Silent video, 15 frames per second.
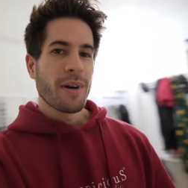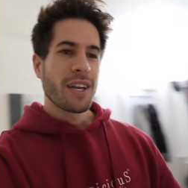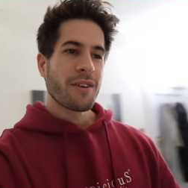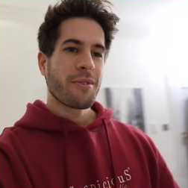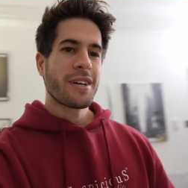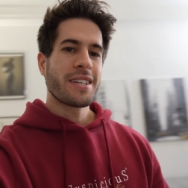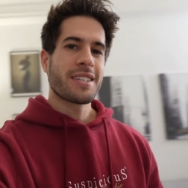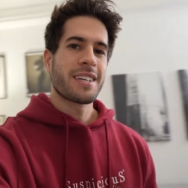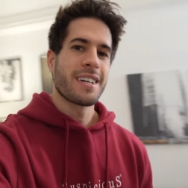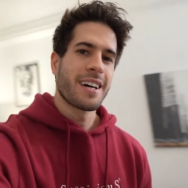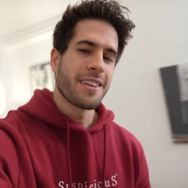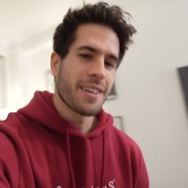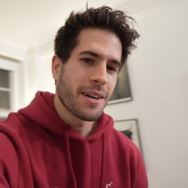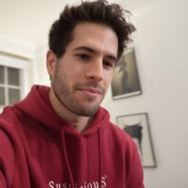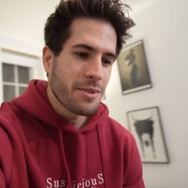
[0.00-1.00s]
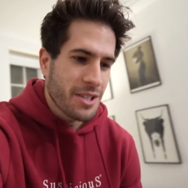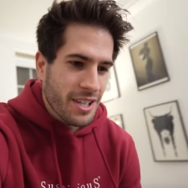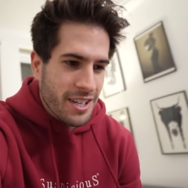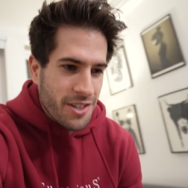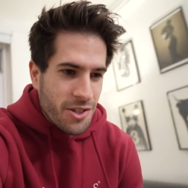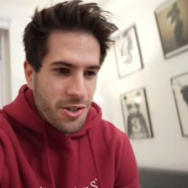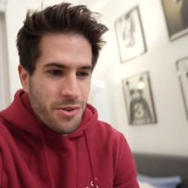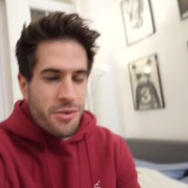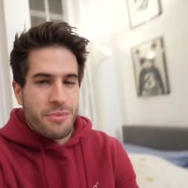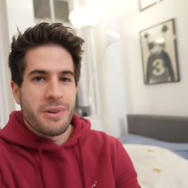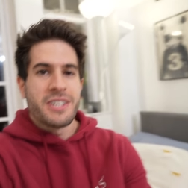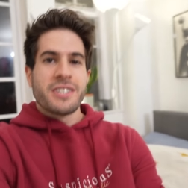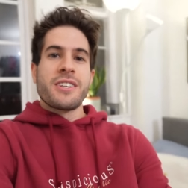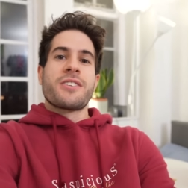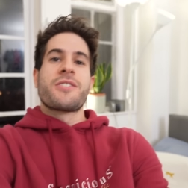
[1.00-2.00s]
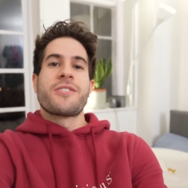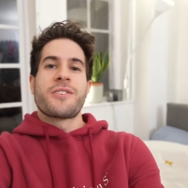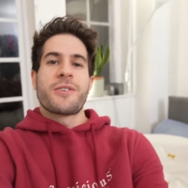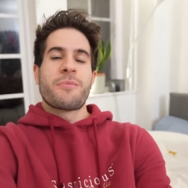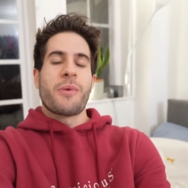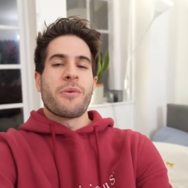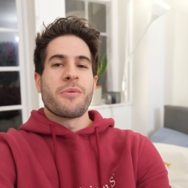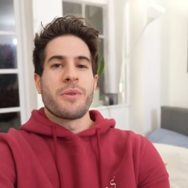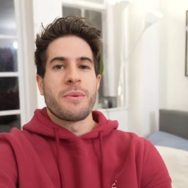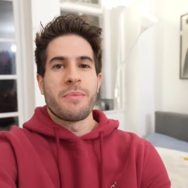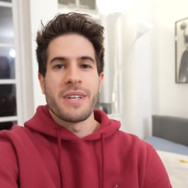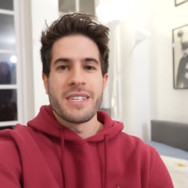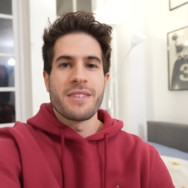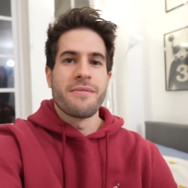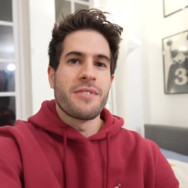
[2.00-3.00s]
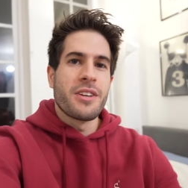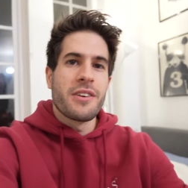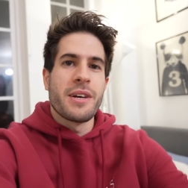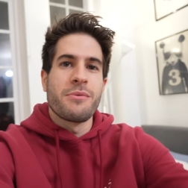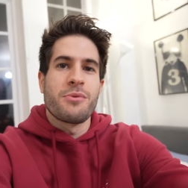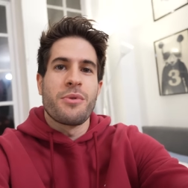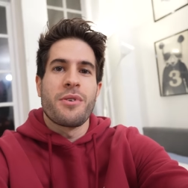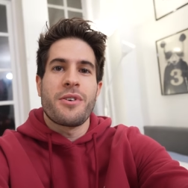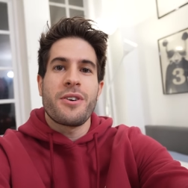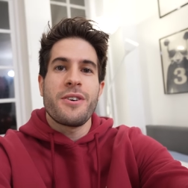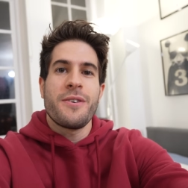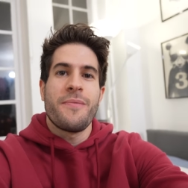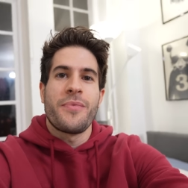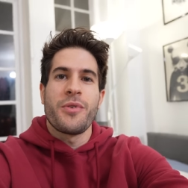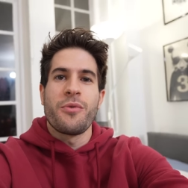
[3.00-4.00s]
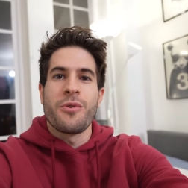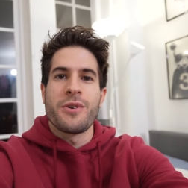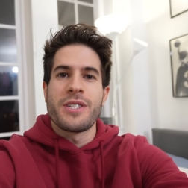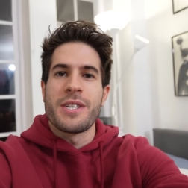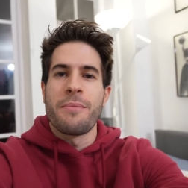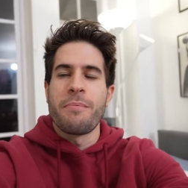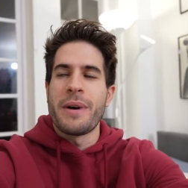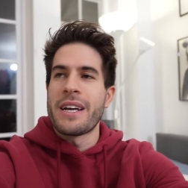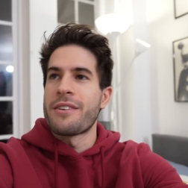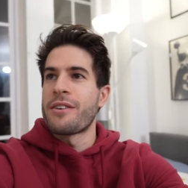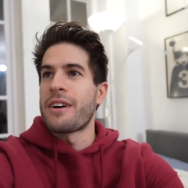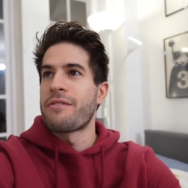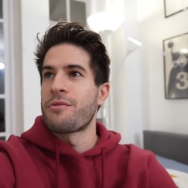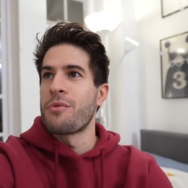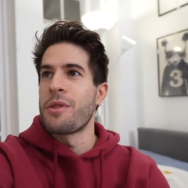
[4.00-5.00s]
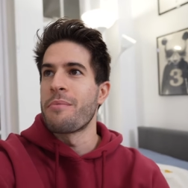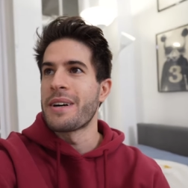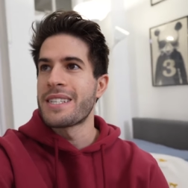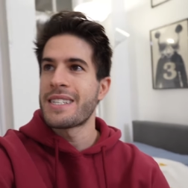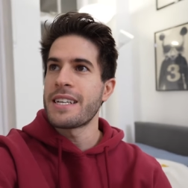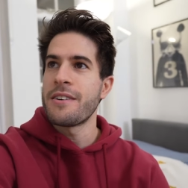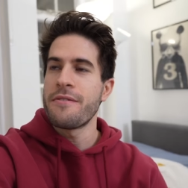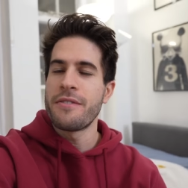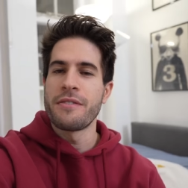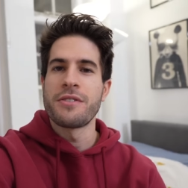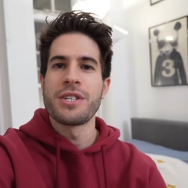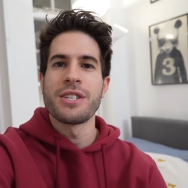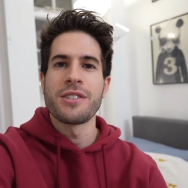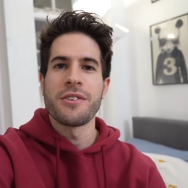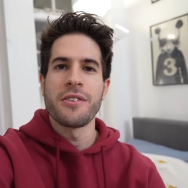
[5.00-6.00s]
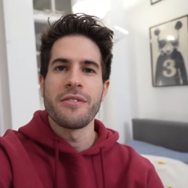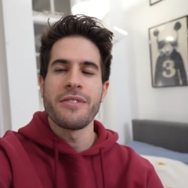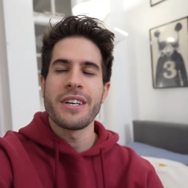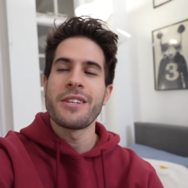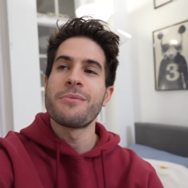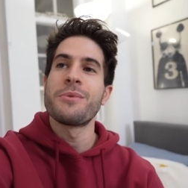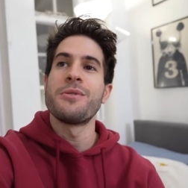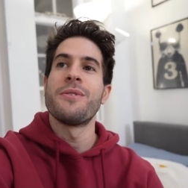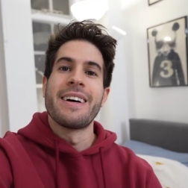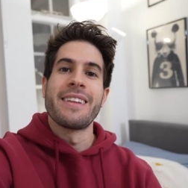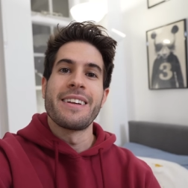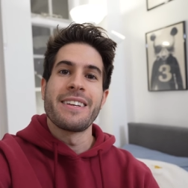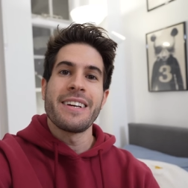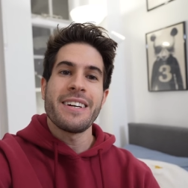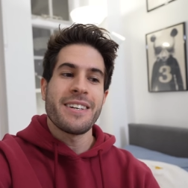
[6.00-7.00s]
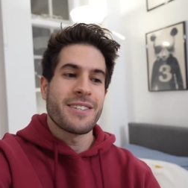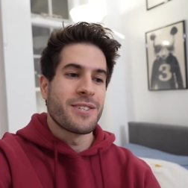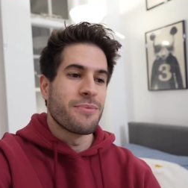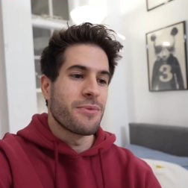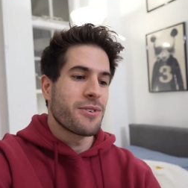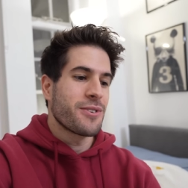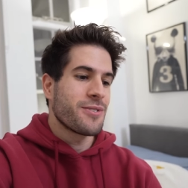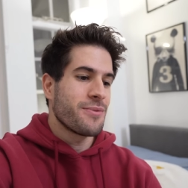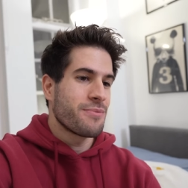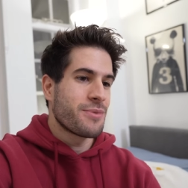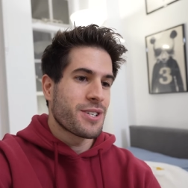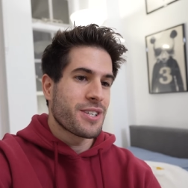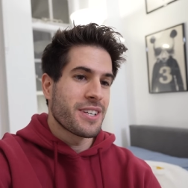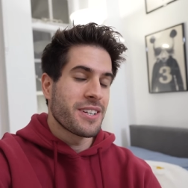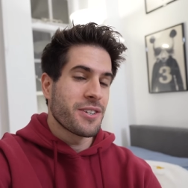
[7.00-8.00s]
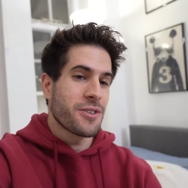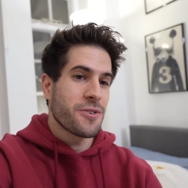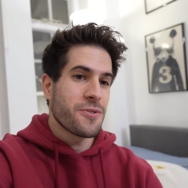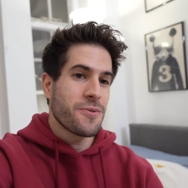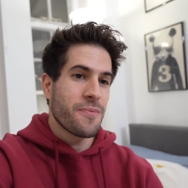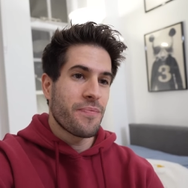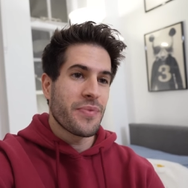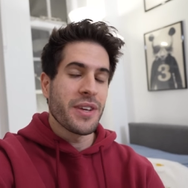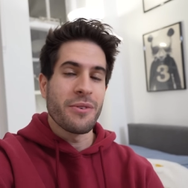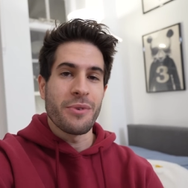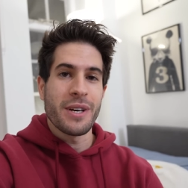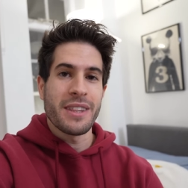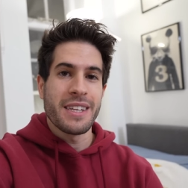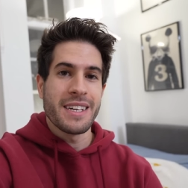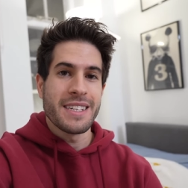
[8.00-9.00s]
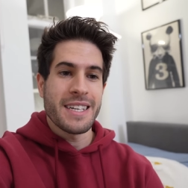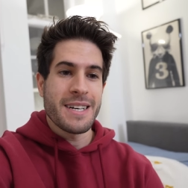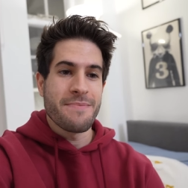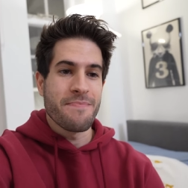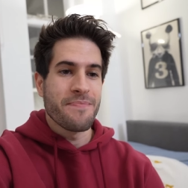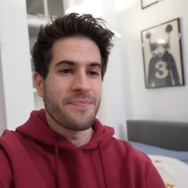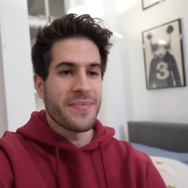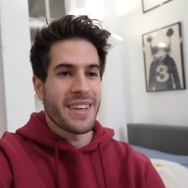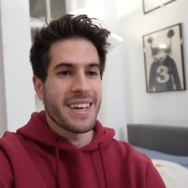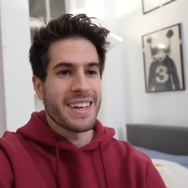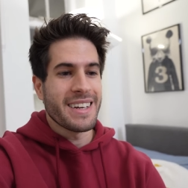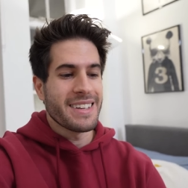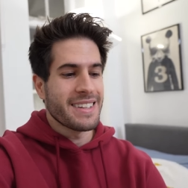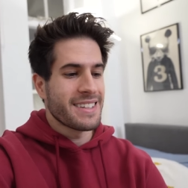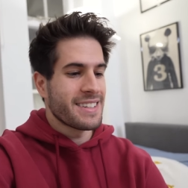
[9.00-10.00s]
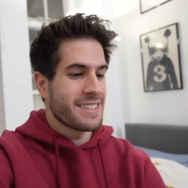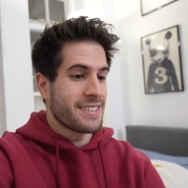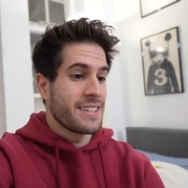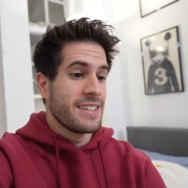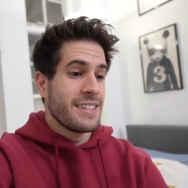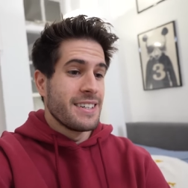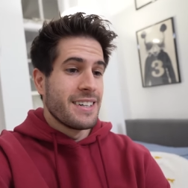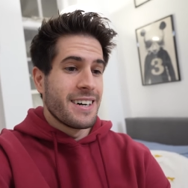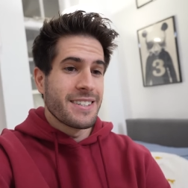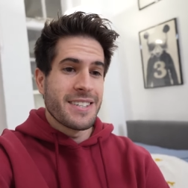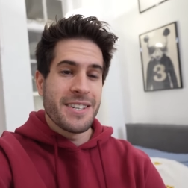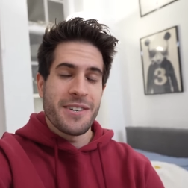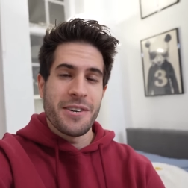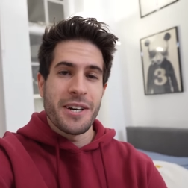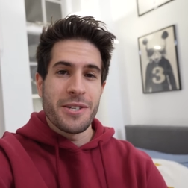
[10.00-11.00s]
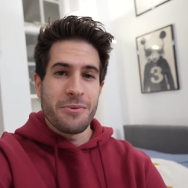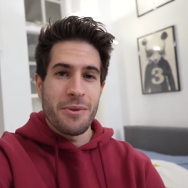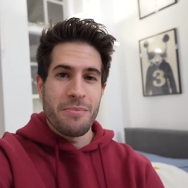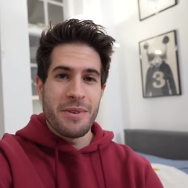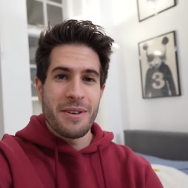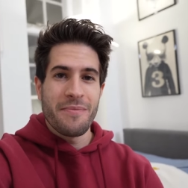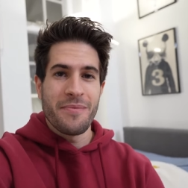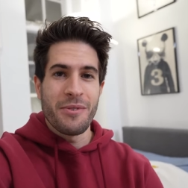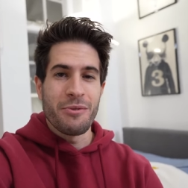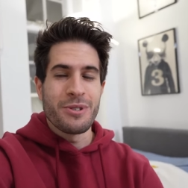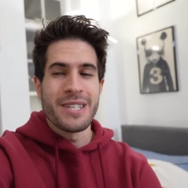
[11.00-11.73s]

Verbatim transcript: But anyways, I think I'm just gonna chill with my sister, probably play some video games with her or some Minecraft with myself if she's not available. And then yeah, tomorrow I'm just gonna go and write the exam and I'll take you guys with me We'll